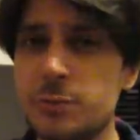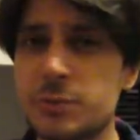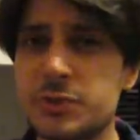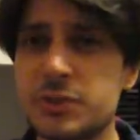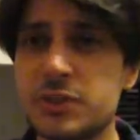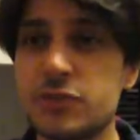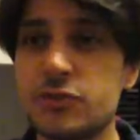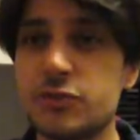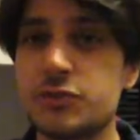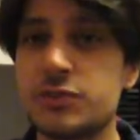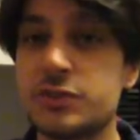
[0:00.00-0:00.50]
two
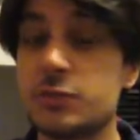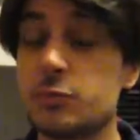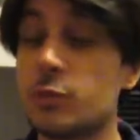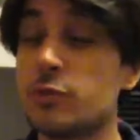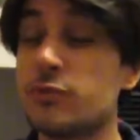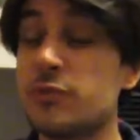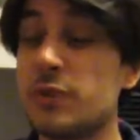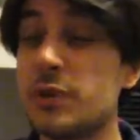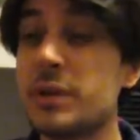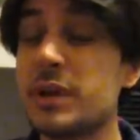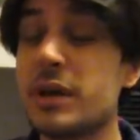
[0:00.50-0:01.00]
positions, it
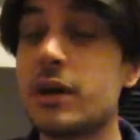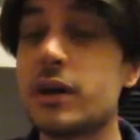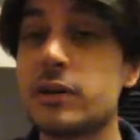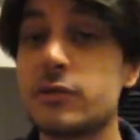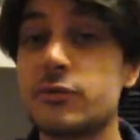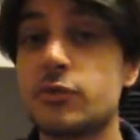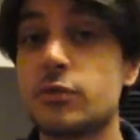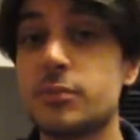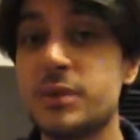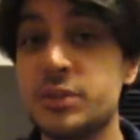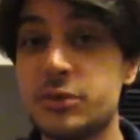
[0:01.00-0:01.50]
was very
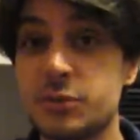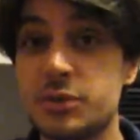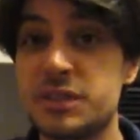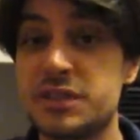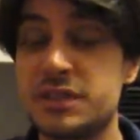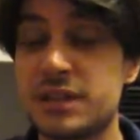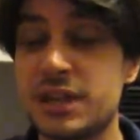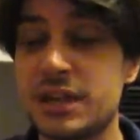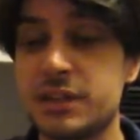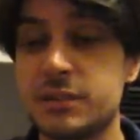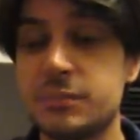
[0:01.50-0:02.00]
hard for me to
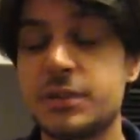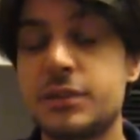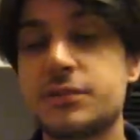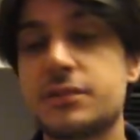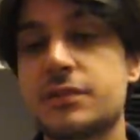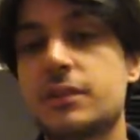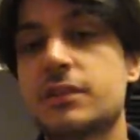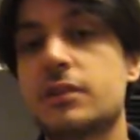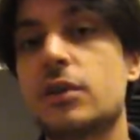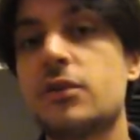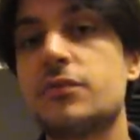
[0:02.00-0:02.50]
decide
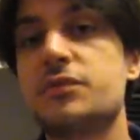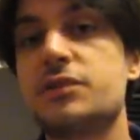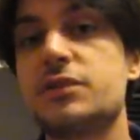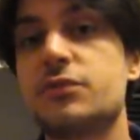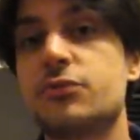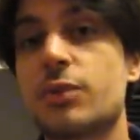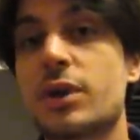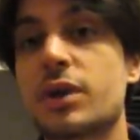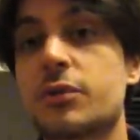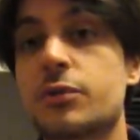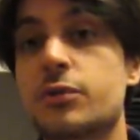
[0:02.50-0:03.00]
because I love
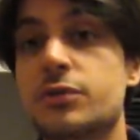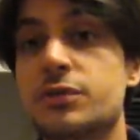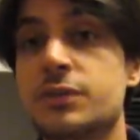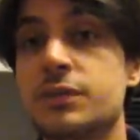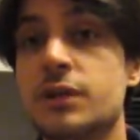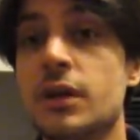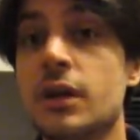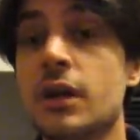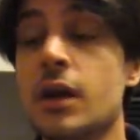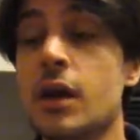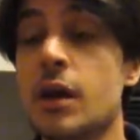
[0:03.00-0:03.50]
these
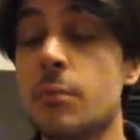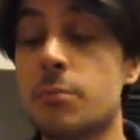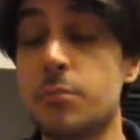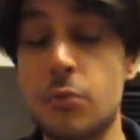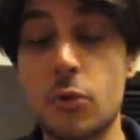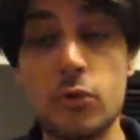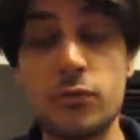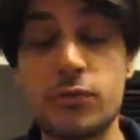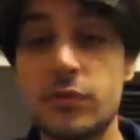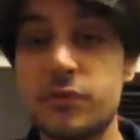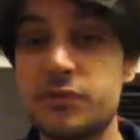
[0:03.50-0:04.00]
records,
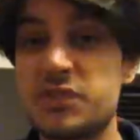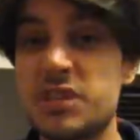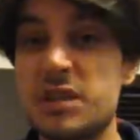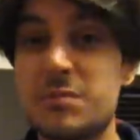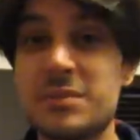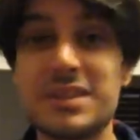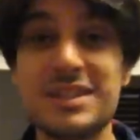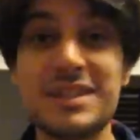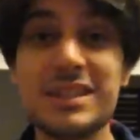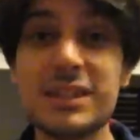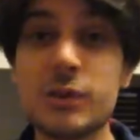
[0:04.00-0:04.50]
both of
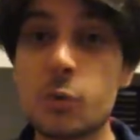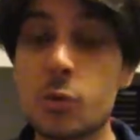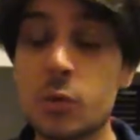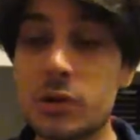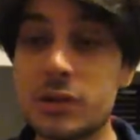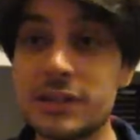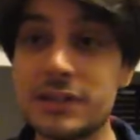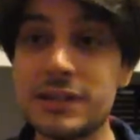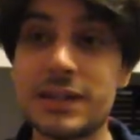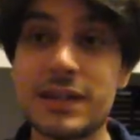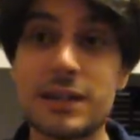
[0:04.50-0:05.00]
them
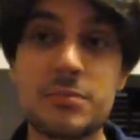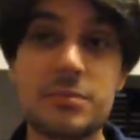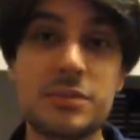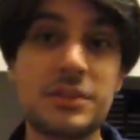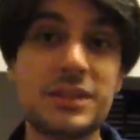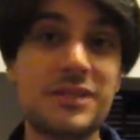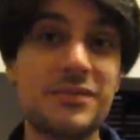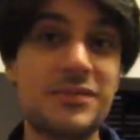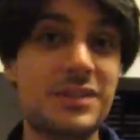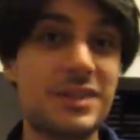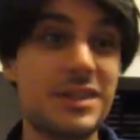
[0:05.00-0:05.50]
equally. I
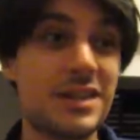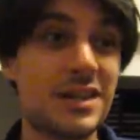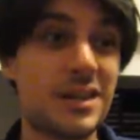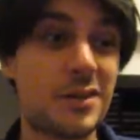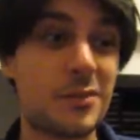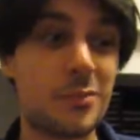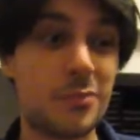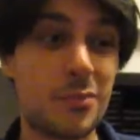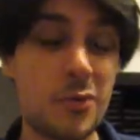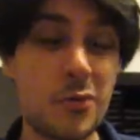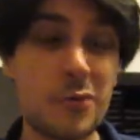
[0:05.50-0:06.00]
believe they
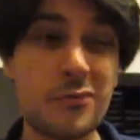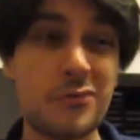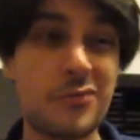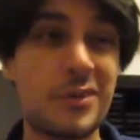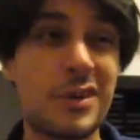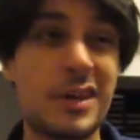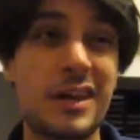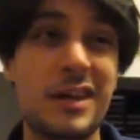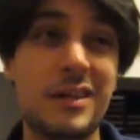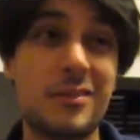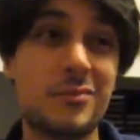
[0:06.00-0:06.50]
are
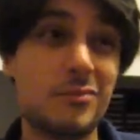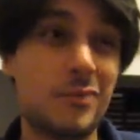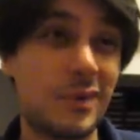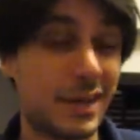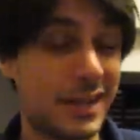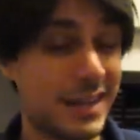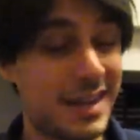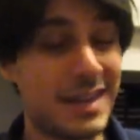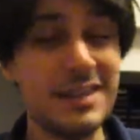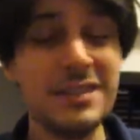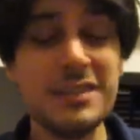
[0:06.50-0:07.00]
both
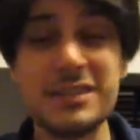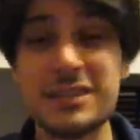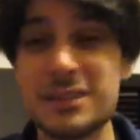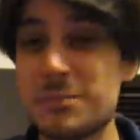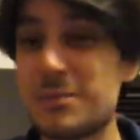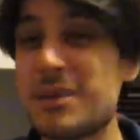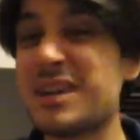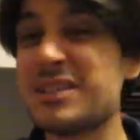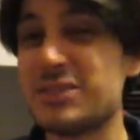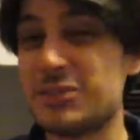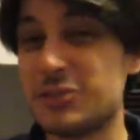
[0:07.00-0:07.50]

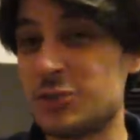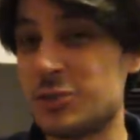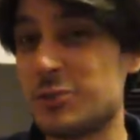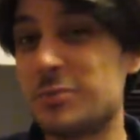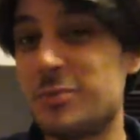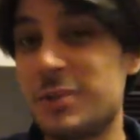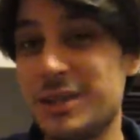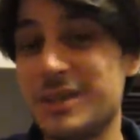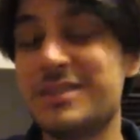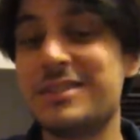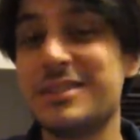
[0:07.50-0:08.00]
kinda
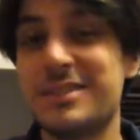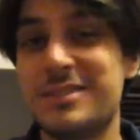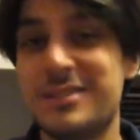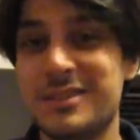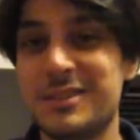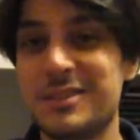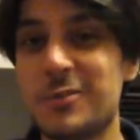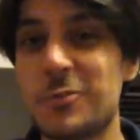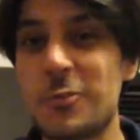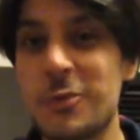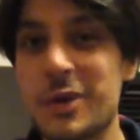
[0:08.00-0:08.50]
masterpieces
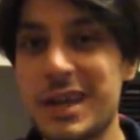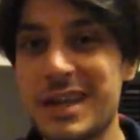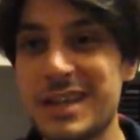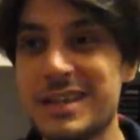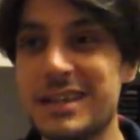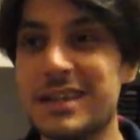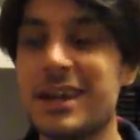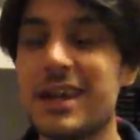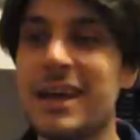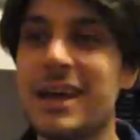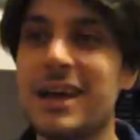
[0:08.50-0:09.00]
in a
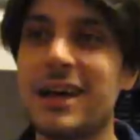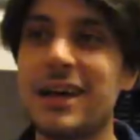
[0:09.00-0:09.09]
way.